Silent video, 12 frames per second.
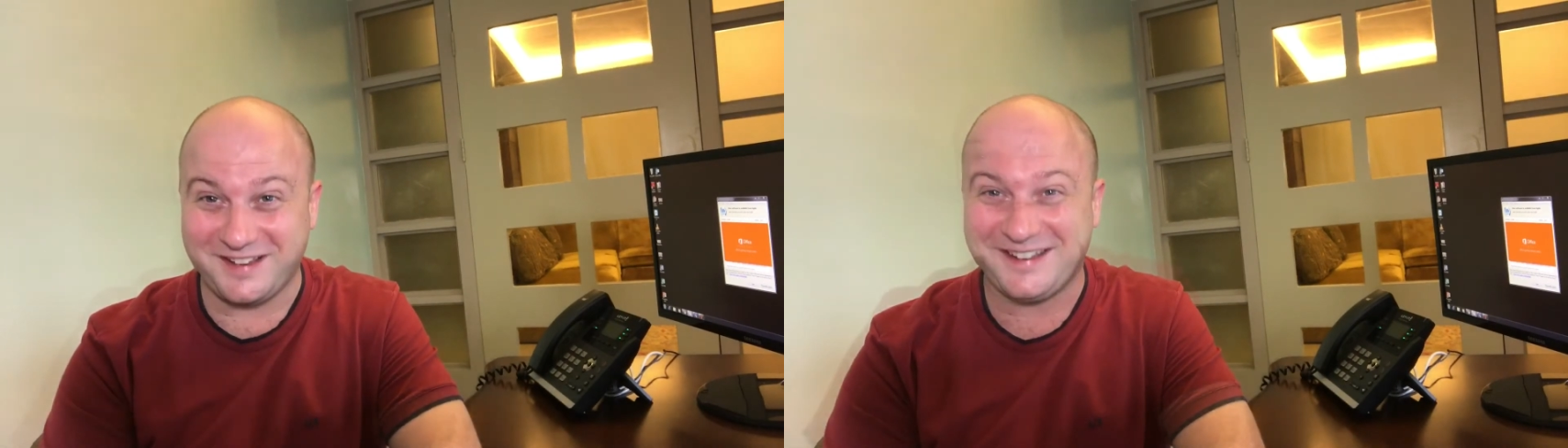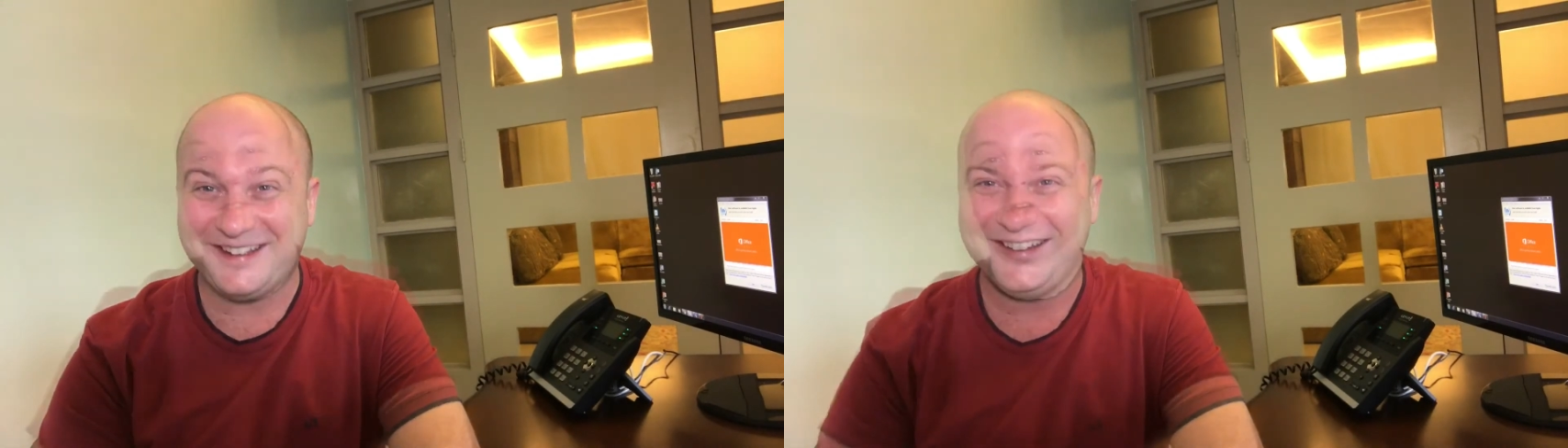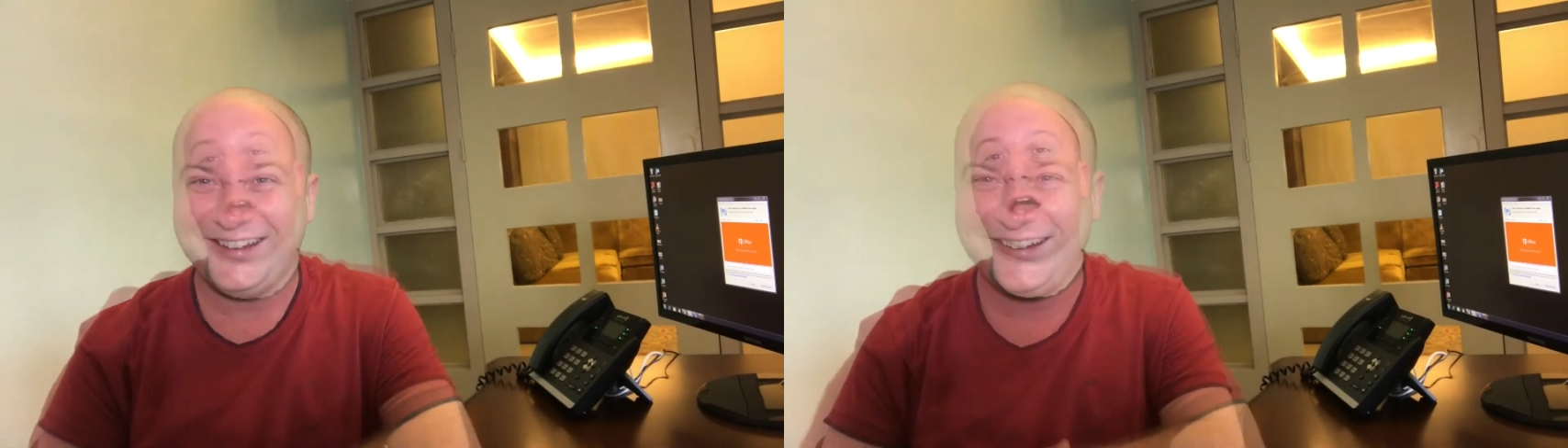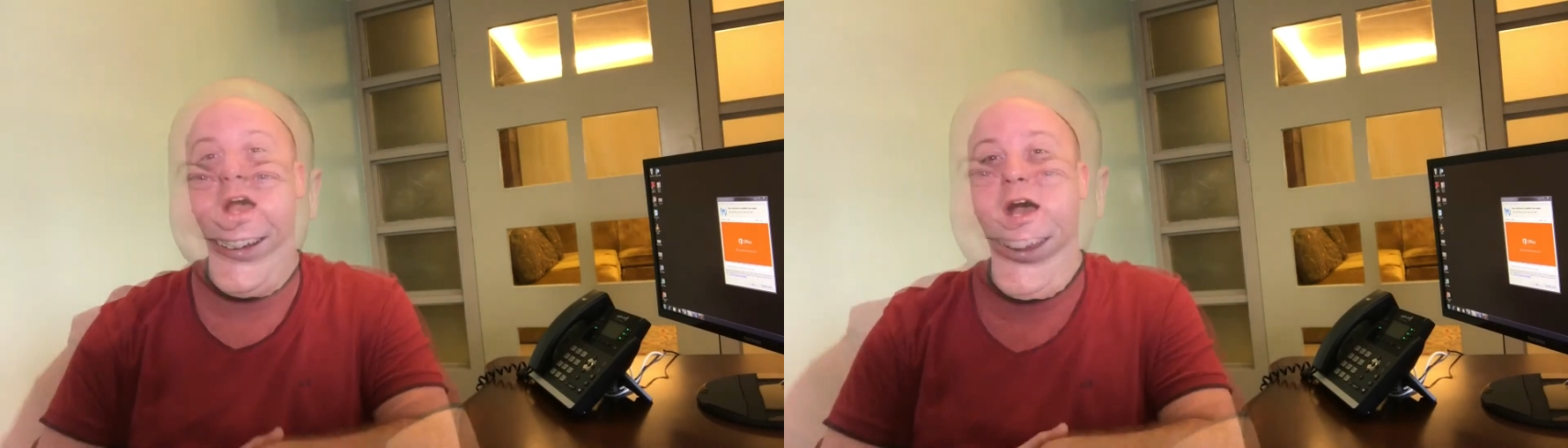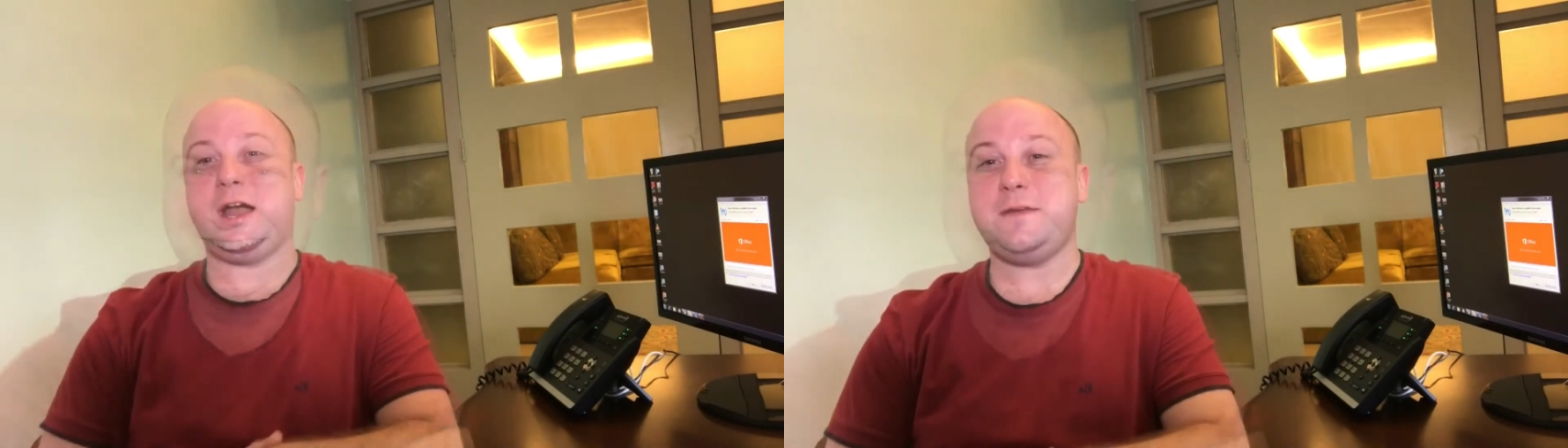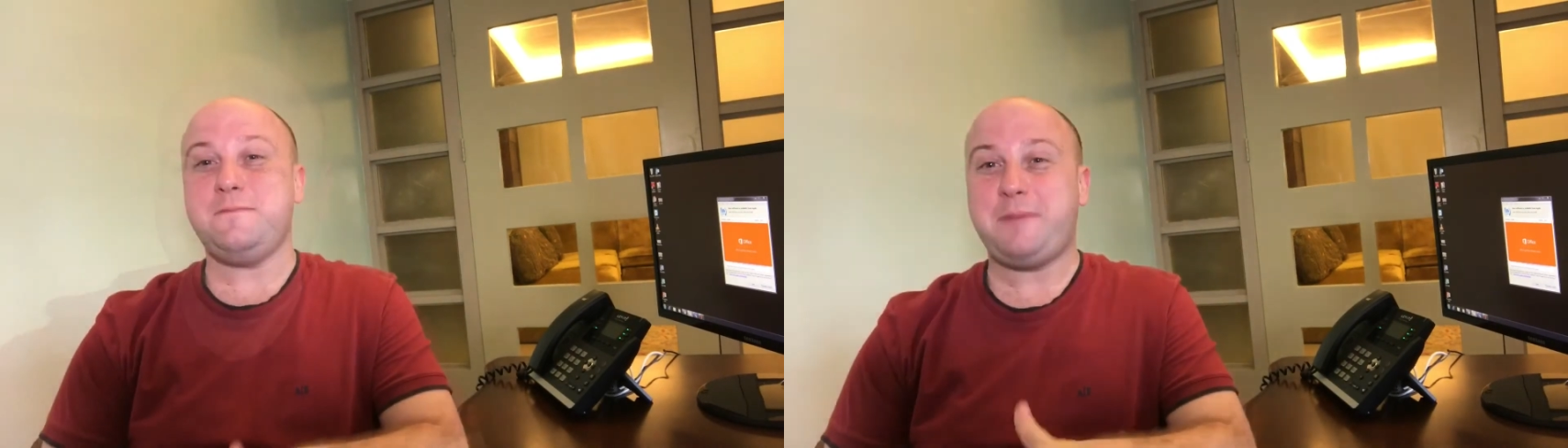Okay, so
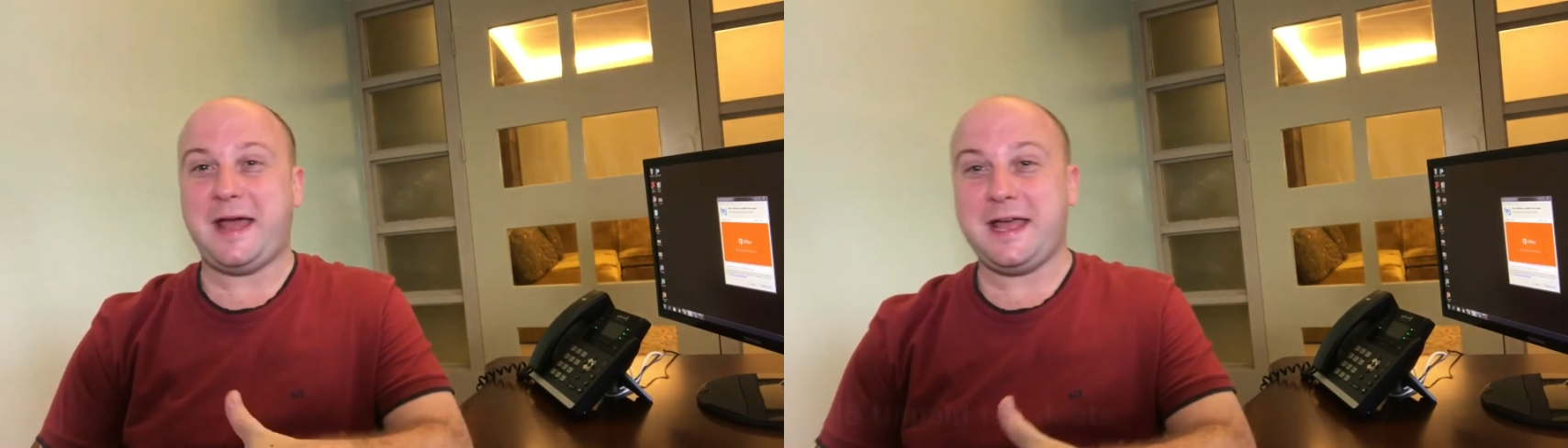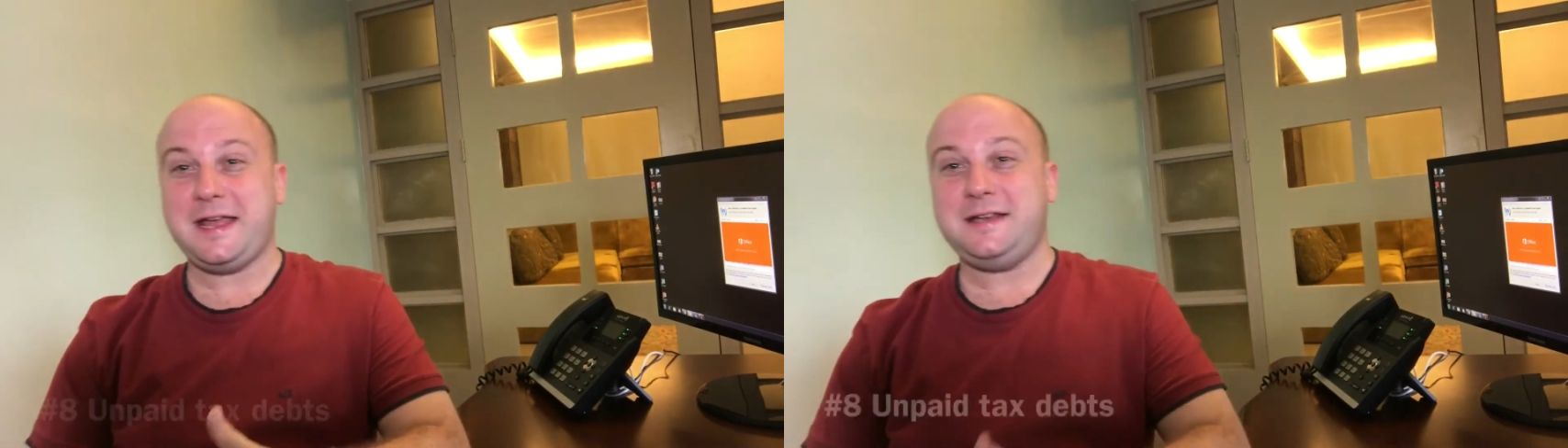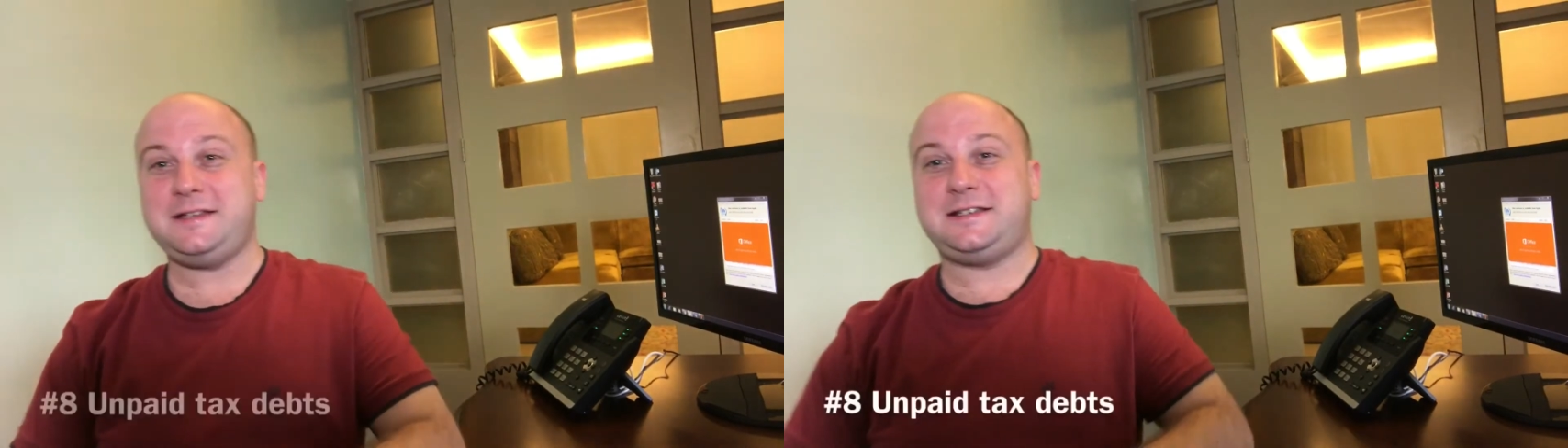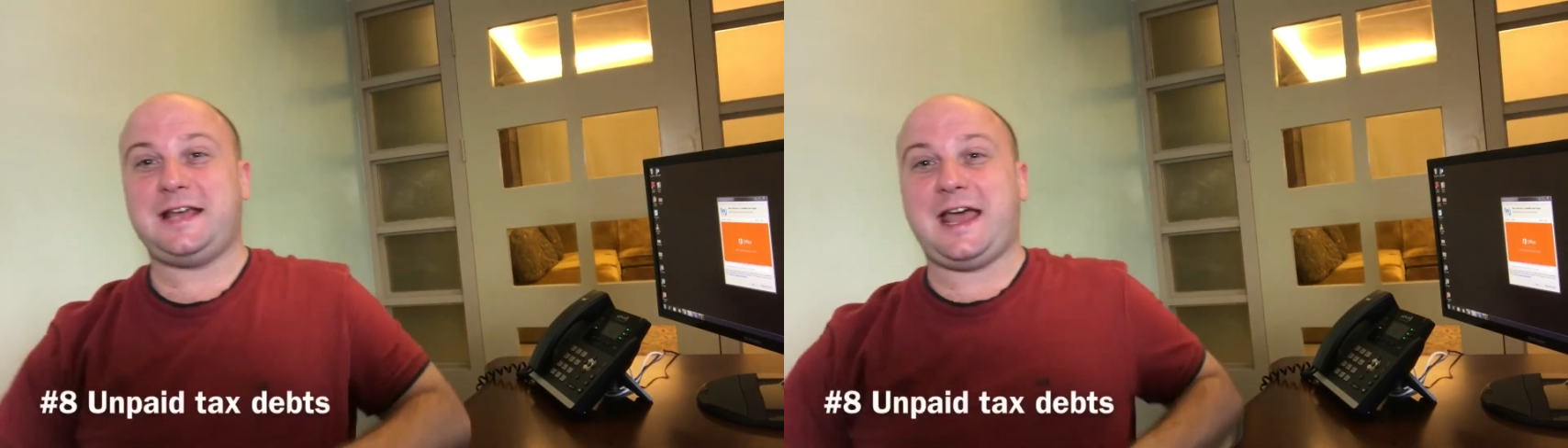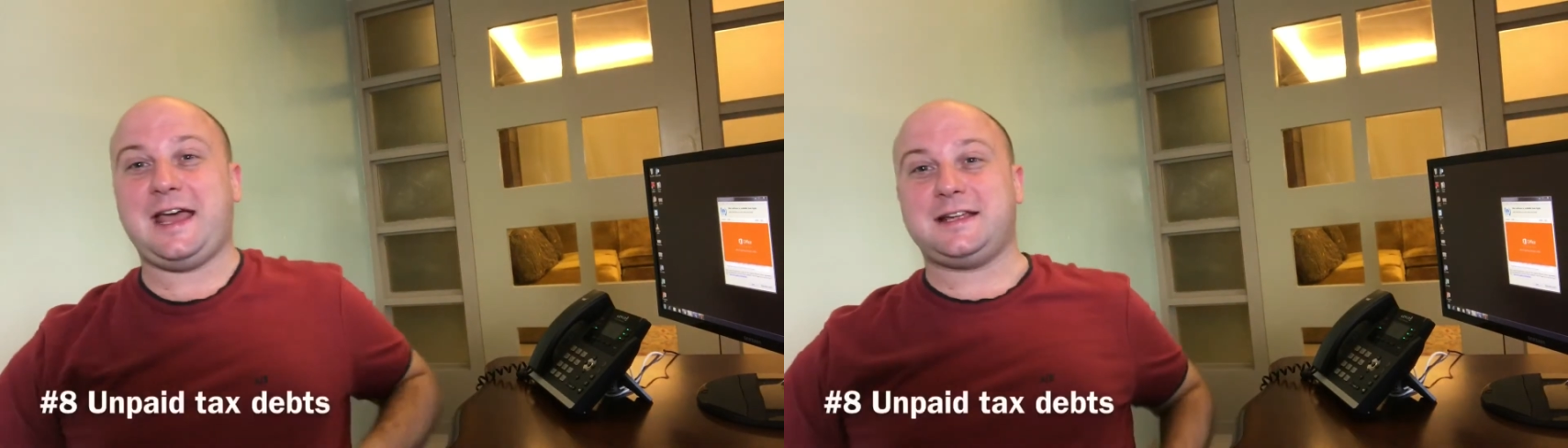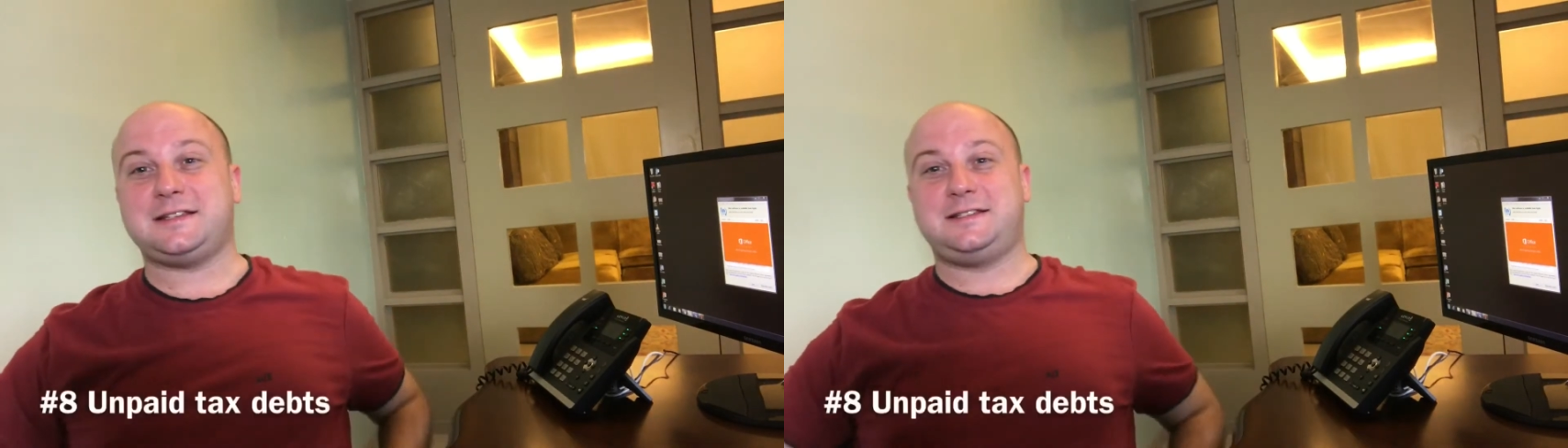unpaid
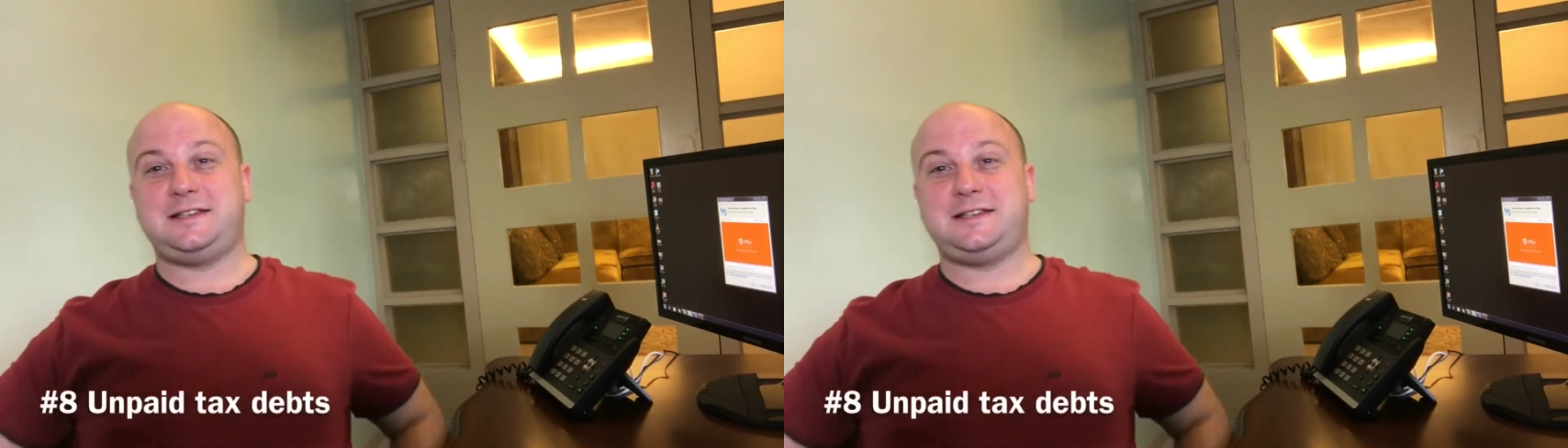tax,